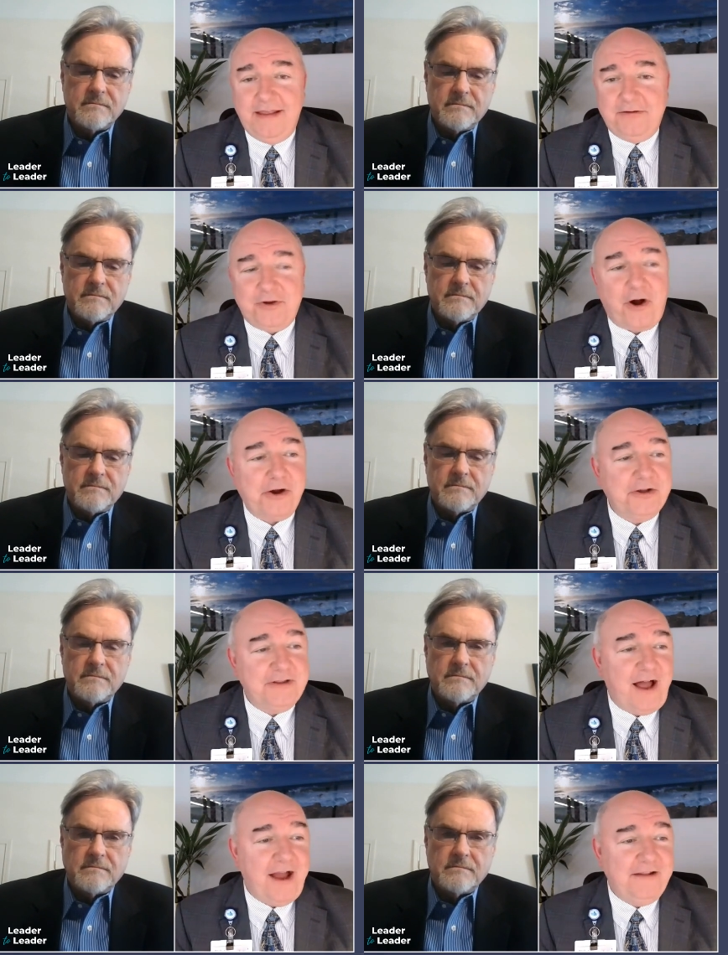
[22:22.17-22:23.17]
Speaker 1: talk a good
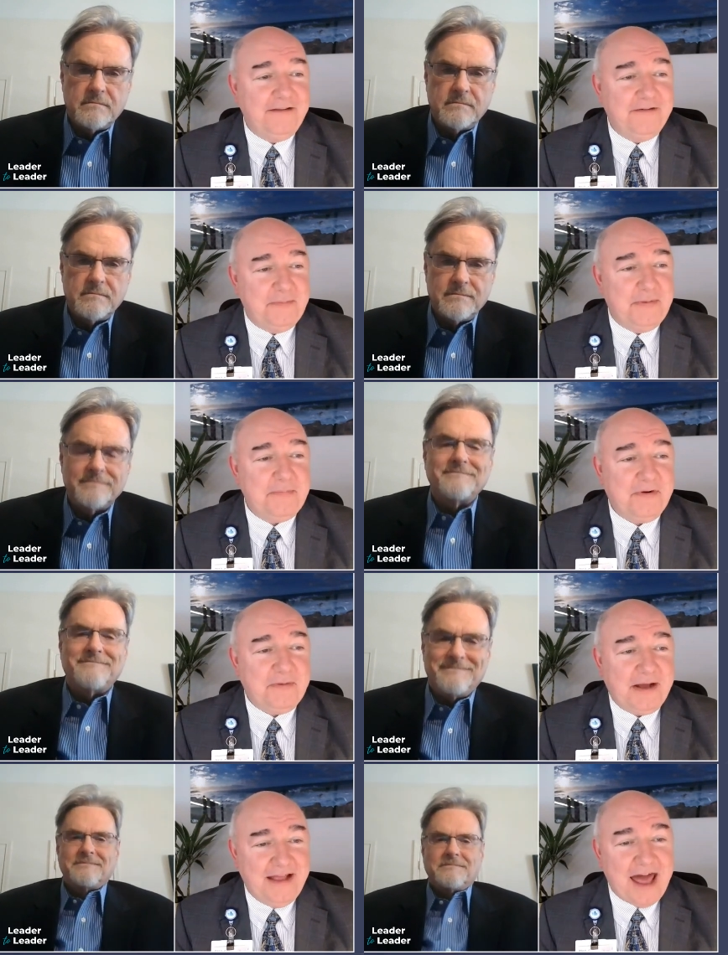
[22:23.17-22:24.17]
line to people
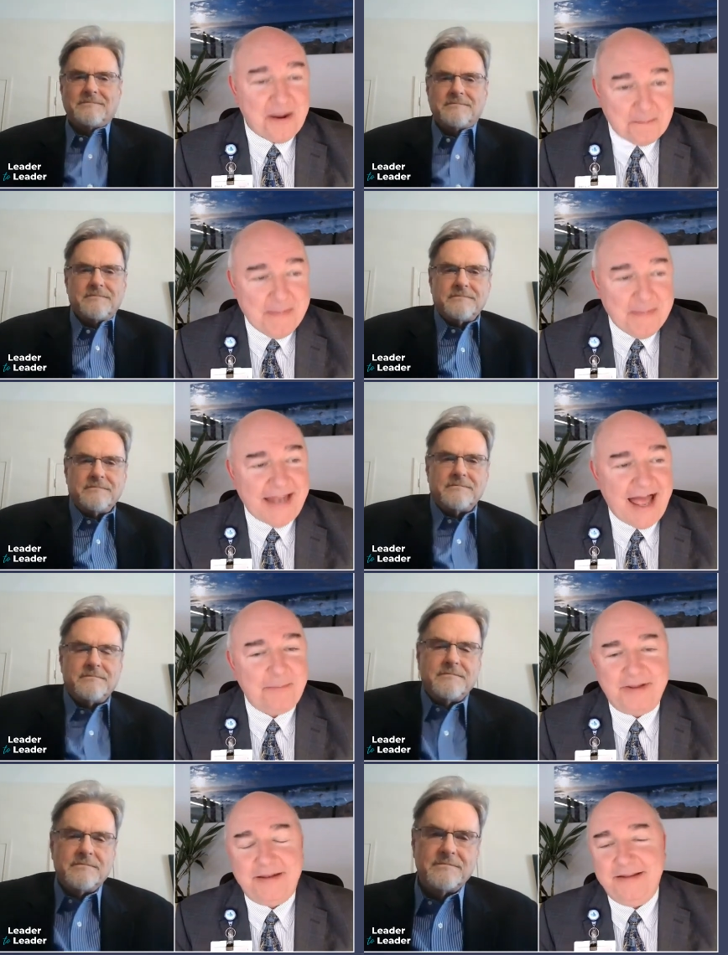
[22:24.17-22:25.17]
about how to make it
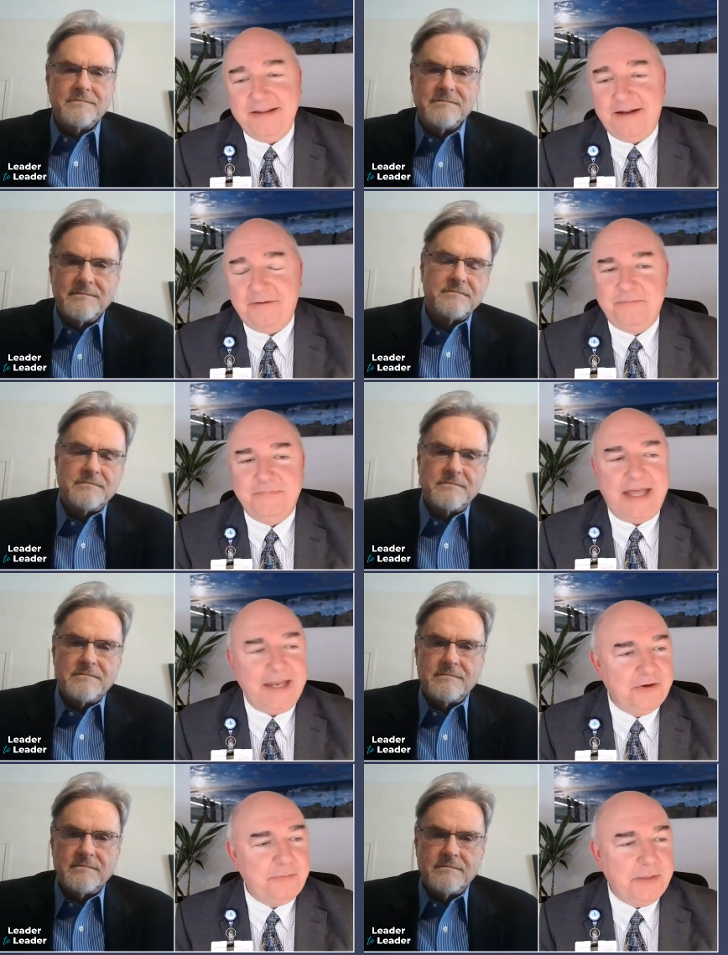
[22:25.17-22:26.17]
happen and you know,
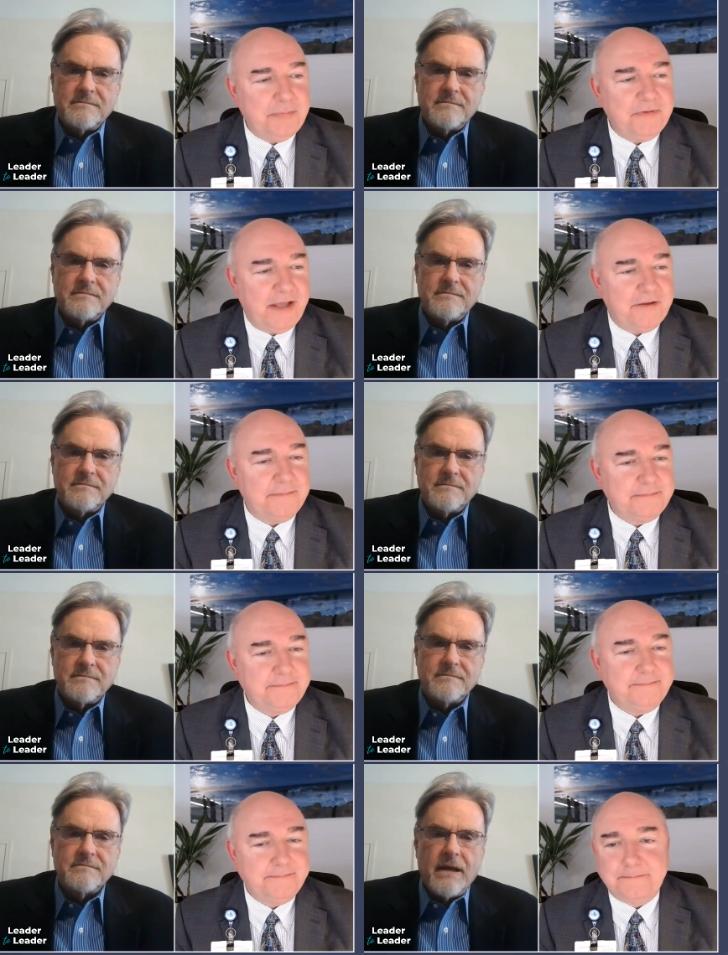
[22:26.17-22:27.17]
getting good people together.
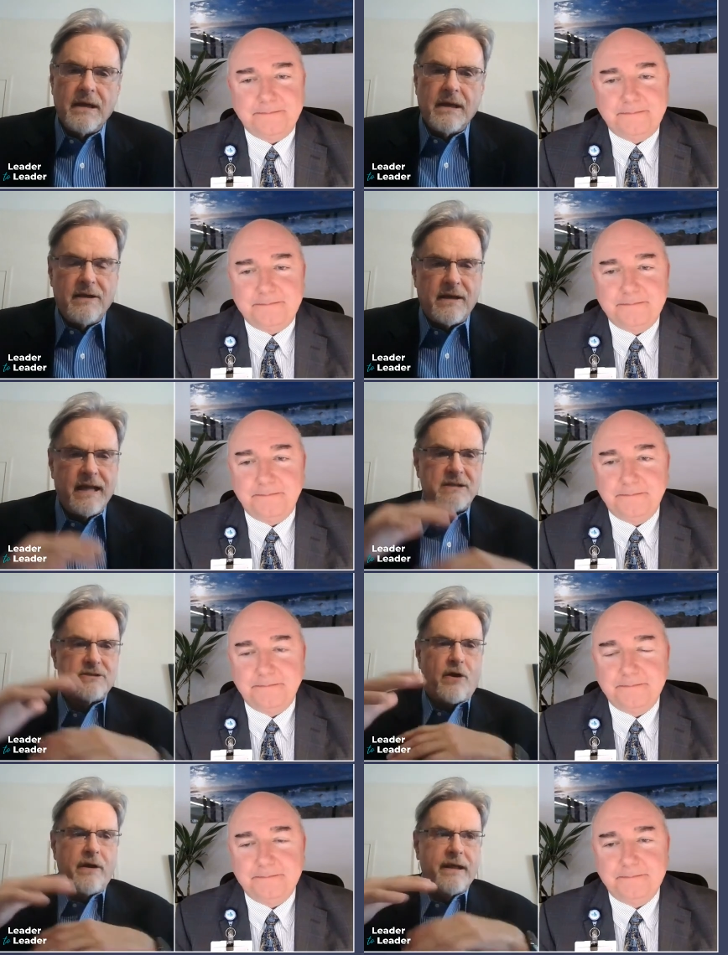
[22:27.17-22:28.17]
Speaker 2: kind of
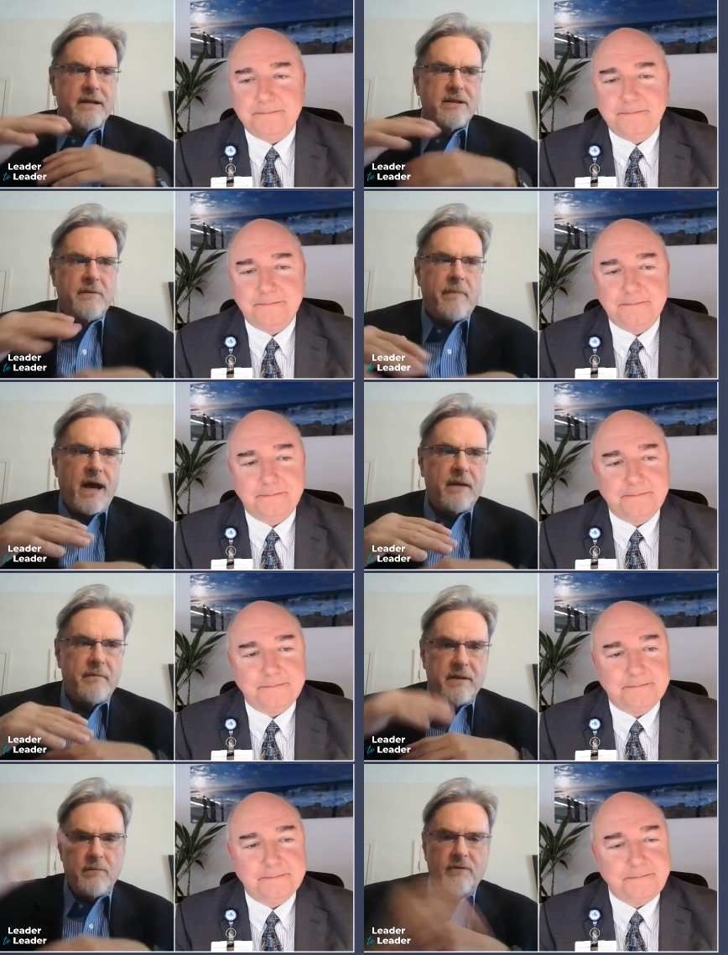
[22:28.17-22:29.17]
starting at the
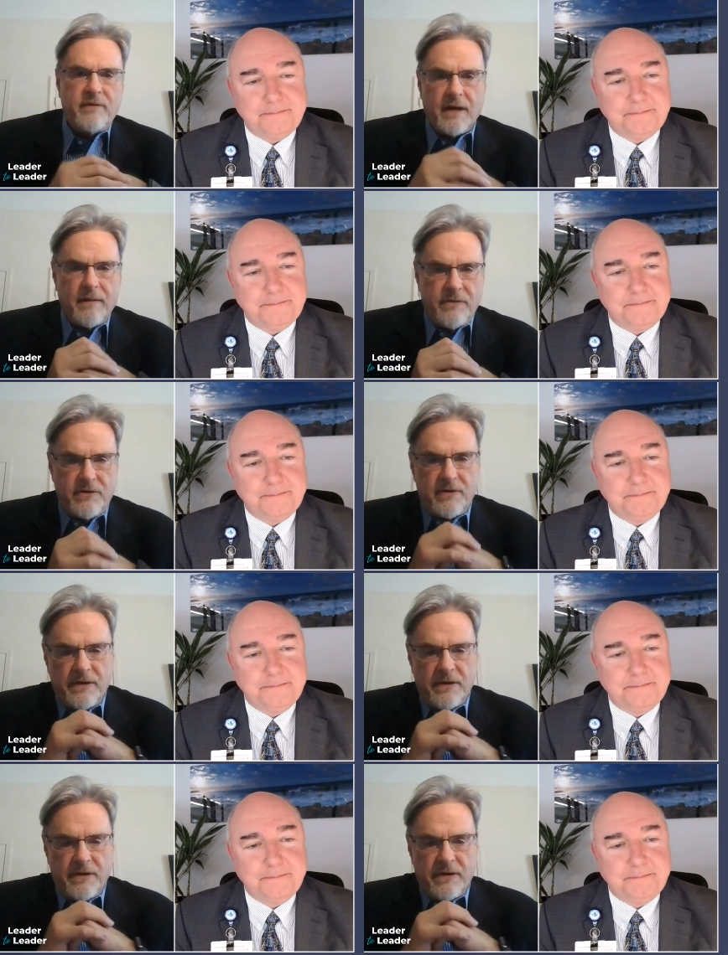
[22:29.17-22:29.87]
bottom and moving up to the